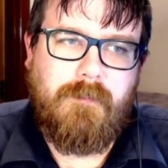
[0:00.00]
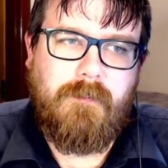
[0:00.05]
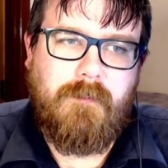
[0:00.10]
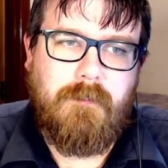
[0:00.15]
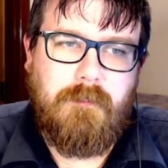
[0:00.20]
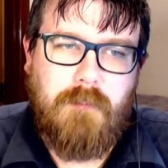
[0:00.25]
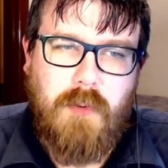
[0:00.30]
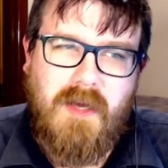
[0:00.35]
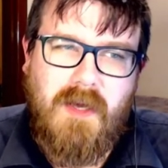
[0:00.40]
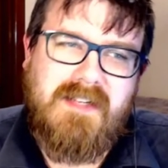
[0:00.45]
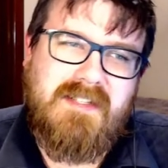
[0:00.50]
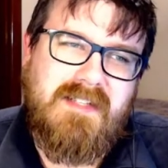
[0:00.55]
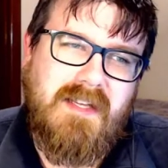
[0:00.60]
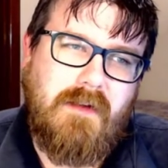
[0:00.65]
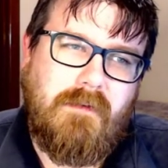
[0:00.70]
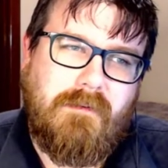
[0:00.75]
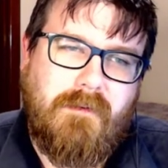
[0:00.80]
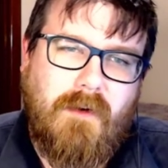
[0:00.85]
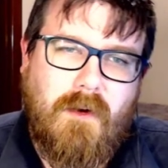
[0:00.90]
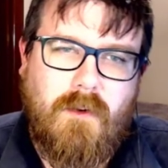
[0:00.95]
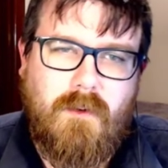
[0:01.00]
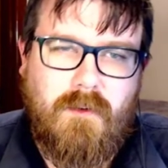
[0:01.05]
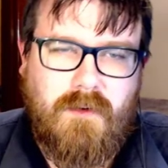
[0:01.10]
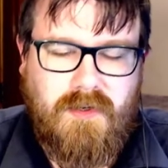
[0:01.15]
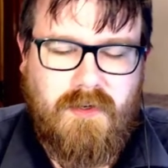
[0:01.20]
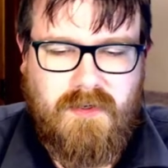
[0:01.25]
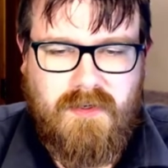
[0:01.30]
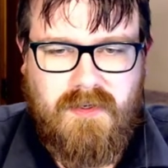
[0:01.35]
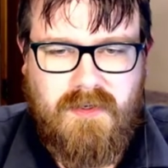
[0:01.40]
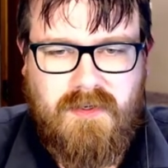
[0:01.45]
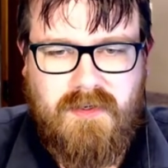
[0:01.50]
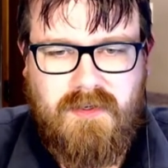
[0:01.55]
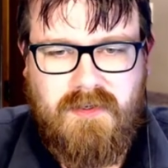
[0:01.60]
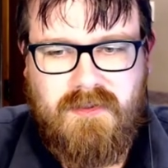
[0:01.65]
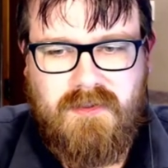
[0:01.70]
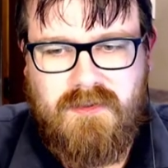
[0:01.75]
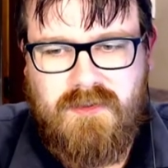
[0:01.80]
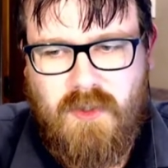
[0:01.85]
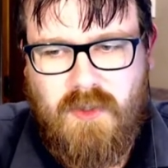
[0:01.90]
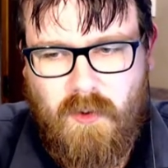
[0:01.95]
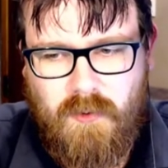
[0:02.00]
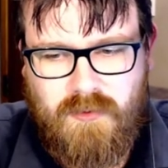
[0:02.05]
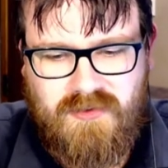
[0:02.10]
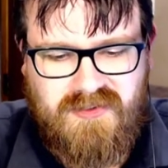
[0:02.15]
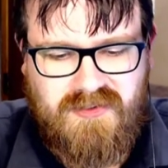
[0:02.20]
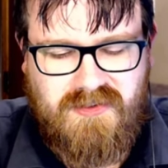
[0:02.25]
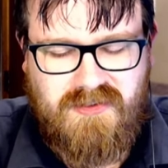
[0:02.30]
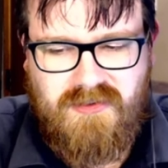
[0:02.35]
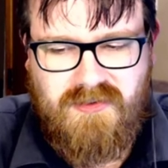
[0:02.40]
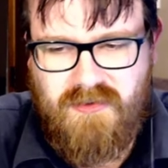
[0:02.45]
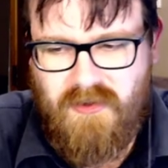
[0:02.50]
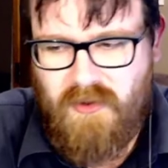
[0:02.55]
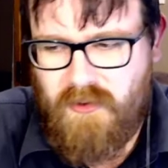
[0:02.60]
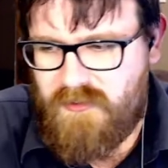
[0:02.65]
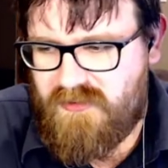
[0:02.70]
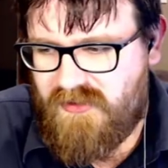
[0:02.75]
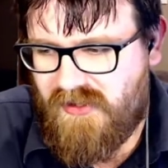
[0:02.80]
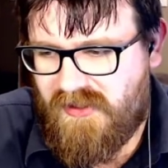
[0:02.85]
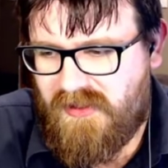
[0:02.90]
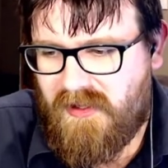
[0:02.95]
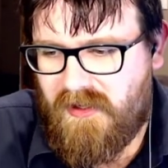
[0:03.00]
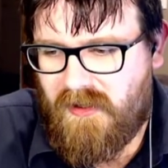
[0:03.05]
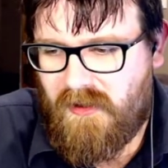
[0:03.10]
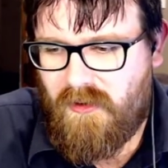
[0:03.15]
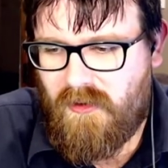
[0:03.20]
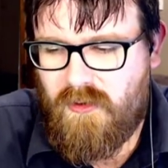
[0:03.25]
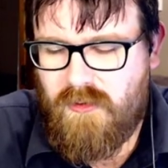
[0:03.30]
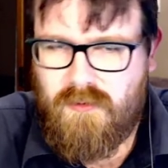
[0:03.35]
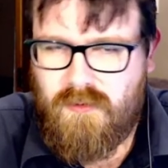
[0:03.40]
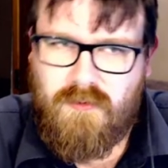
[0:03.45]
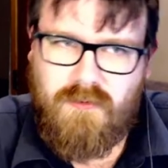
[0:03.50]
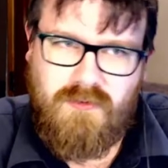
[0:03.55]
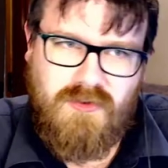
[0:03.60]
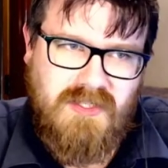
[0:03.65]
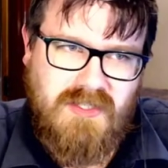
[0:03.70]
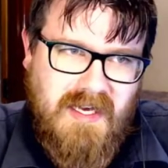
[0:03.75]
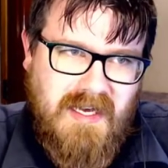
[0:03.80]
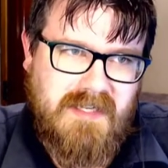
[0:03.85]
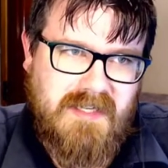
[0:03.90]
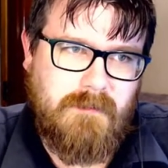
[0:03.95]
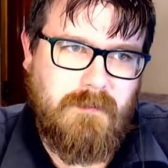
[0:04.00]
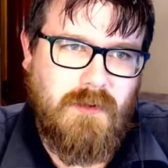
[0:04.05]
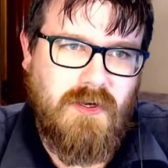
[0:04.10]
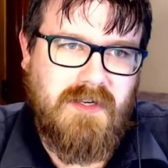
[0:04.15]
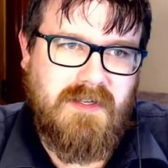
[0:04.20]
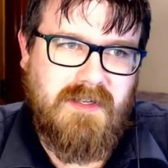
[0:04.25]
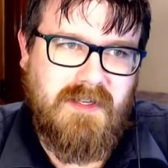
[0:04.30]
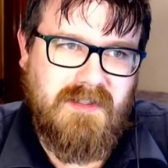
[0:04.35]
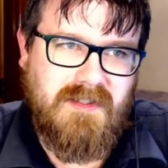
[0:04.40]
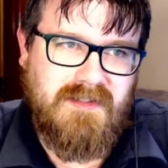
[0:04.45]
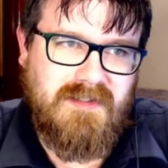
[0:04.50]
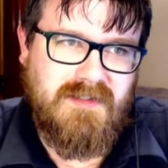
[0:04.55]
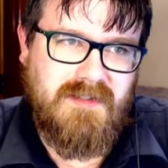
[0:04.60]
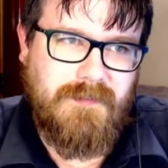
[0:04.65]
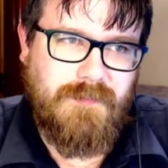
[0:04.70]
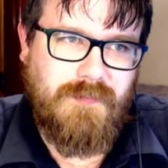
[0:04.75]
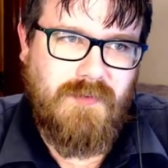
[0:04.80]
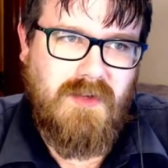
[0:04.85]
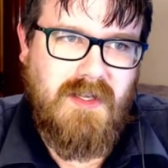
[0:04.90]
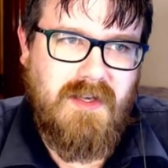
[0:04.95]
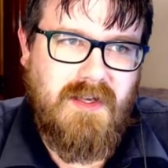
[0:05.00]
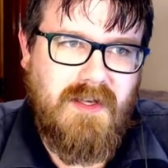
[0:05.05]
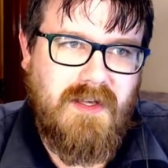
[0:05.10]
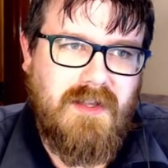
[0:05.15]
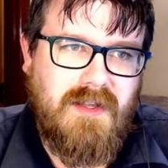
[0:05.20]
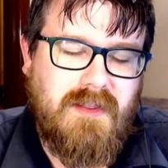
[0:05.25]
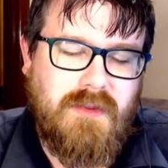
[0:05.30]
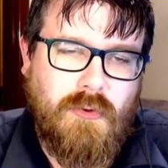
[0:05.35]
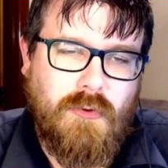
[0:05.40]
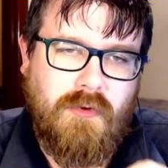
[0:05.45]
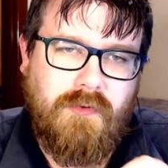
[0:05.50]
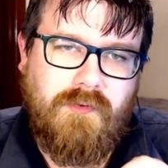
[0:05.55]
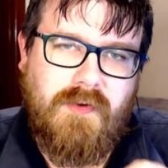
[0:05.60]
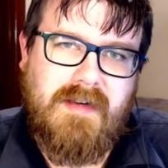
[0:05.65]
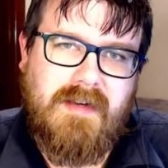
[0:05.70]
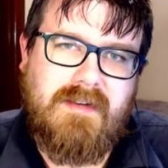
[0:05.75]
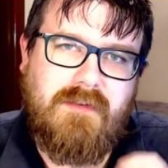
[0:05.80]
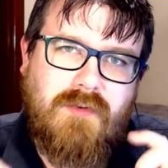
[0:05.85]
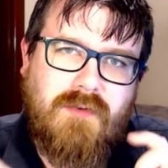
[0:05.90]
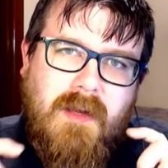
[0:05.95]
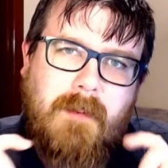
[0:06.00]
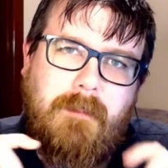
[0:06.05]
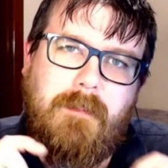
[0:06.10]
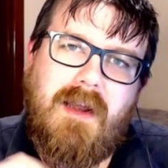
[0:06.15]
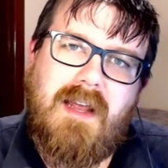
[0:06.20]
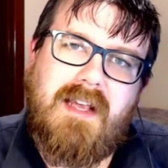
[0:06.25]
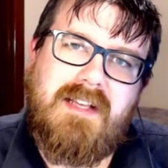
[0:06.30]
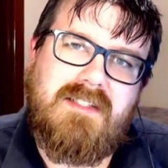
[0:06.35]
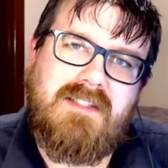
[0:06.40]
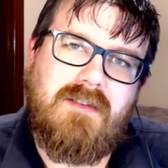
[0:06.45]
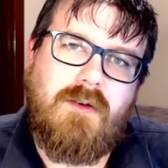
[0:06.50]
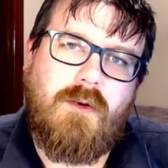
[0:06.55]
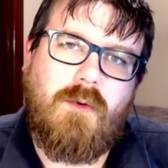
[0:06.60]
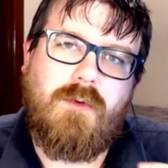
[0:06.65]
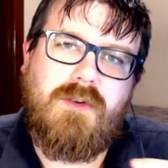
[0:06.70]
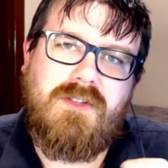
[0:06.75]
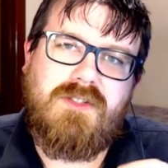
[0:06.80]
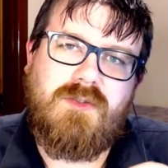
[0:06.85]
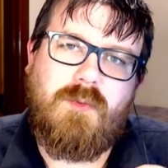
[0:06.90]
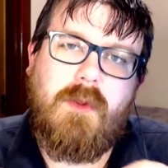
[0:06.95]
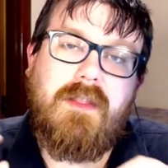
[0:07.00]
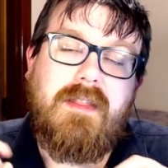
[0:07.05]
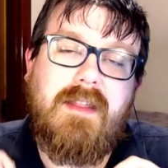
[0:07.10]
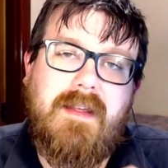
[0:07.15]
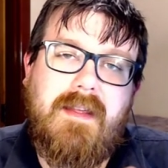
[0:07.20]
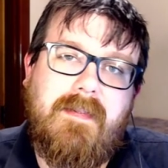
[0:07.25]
by default, Toasts use a thing called data bindings they're effectively placeholders within